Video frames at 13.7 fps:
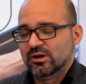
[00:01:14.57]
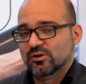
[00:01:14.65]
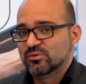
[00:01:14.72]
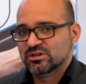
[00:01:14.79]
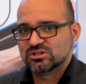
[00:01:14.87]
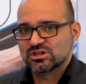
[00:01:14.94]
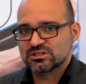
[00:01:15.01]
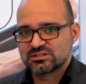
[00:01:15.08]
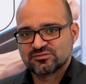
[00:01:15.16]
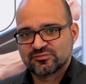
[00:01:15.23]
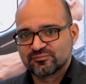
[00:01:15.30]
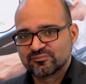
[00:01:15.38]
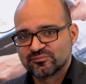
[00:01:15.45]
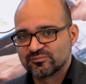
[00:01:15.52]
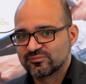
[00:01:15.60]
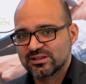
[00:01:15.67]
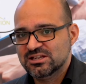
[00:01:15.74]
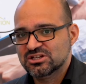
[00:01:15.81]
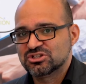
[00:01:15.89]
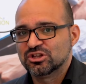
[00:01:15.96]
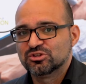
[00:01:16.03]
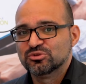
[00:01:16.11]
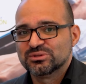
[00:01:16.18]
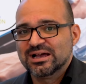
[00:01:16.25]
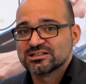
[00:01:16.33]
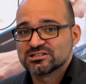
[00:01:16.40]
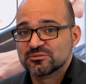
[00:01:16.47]
We just finished a
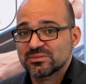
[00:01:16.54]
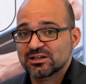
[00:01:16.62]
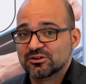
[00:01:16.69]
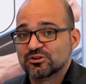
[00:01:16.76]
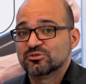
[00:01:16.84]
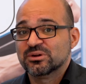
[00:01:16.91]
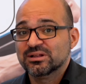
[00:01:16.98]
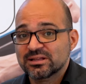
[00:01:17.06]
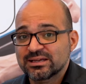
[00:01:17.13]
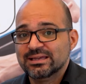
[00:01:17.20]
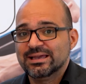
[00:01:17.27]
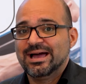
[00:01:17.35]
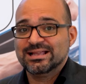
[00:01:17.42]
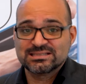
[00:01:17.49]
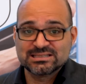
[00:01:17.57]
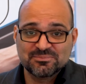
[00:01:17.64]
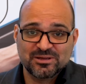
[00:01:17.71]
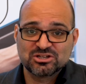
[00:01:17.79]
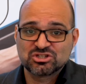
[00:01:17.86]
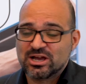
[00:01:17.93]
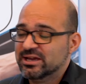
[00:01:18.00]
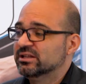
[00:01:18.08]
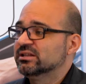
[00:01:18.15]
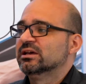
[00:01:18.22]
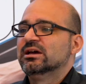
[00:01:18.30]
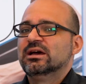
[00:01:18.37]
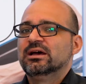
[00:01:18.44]
2,000-meter drilling at Sleeping Giant.
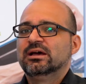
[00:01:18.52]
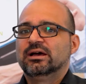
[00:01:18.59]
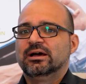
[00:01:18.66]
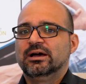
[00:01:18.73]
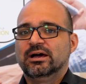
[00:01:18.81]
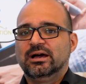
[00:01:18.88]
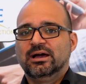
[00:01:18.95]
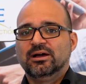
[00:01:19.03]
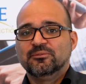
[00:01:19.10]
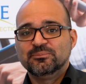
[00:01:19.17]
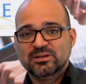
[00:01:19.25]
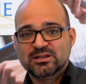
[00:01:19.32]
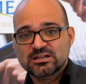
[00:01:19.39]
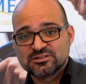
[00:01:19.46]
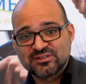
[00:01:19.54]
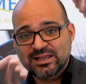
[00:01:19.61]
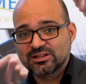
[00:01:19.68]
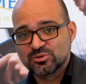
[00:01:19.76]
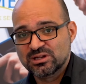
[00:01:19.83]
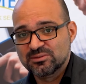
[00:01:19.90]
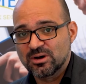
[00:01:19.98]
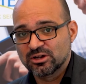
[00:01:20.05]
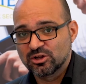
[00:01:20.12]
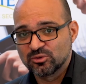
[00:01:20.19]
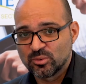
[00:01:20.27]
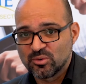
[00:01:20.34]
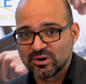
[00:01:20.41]
Because of that 3D
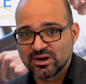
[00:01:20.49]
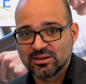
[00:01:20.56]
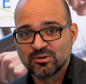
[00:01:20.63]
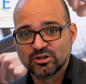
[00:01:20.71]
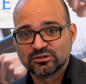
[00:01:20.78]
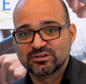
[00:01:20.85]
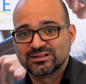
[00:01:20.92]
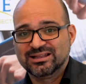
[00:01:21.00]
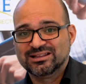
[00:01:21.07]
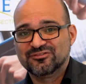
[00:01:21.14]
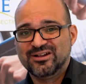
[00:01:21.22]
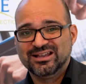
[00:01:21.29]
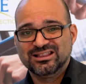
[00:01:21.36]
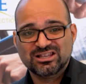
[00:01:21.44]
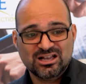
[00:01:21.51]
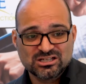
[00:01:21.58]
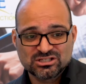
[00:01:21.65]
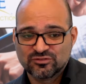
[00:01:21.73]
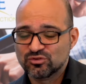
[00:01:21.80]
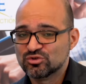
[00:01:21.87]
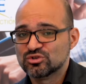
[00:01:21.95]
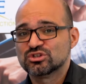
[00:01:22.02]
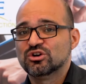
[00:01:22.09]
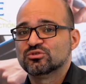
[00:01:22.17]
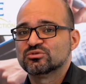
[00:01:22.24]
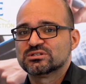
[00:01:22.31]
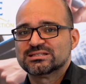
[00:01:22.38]
model, we were able to identify tons of new
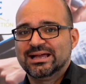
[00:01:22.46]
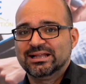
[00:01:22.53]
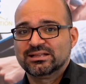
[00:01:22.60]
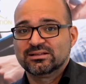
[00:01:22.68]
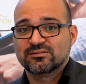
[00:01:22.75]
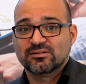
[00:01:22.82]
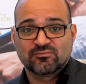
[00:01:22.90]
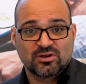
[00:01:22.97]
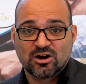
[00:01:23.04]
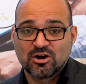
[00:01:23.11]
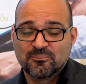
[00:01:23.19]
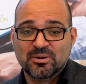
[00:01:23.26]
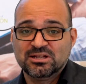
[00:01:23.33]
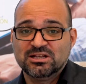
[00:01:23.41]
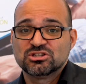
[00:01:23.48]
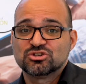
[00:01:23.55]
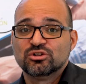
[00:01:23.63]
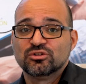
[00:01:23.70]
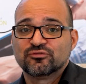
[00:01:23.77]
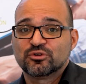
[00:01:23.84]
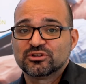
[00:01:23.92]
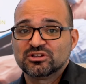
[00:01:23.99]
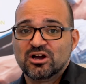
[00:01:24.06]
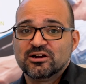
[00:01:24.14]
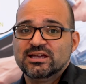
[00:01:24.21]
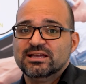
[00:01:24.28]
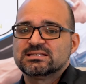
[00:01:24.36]
zones that are potential for
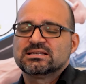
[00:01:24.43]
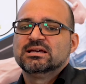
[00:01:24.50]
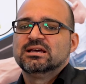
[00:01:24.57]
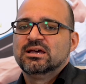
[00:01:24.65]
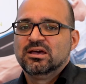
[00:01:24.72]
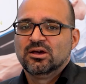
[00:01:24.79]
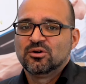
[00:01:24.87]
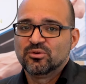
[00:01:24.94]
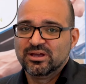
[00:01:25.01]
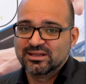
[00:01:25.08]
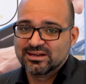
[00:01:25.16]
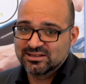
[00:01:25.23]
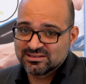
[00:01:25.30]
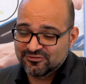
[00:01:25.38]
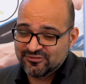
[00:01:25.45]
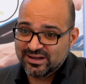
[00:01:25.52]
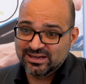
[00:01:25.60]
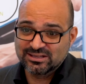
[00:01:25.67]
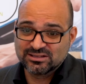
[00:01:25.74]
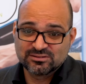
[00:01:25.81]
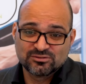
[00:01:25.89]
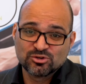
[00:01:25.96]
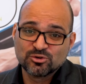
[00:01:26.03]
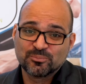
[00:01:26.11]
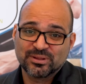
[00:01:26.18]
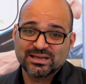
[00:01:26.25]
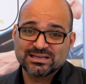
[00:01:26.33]
targets. We identified new
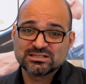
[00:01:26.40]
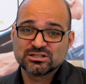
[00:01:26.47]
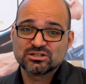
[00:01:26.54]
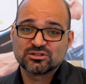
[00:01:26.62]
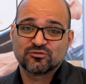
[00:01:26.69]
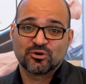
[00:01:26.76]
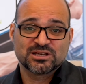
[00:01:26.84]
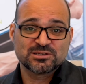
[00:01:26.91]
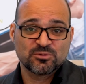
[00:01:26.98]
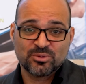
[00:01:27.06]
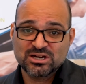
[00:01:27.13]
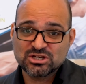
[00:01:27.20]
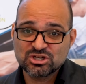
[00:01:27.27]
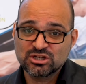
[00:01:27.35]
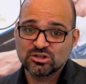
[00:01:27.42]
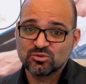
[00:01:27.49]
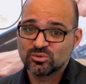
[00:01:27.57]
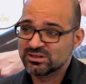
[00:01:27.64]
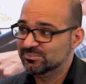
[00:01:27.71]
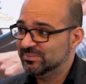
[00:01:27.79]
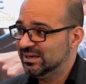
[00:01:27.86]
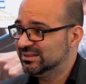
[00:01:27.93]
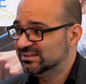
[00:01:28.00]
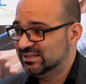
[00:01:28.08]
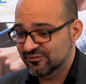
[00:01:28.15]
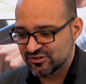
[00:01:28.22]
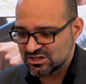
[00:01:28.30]
places for exploration. We
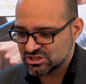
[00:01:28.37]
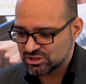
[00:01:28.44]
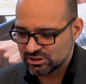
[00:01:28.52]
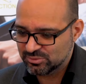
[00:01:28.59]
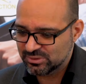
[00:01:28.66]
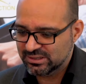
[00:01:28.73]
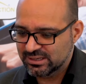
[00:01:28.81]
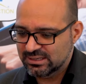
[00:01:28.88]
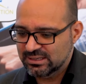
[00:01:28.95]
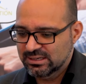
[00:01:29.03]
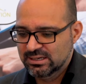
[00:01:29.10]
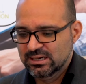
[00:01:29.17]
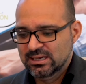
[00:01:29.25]
made definition drilling.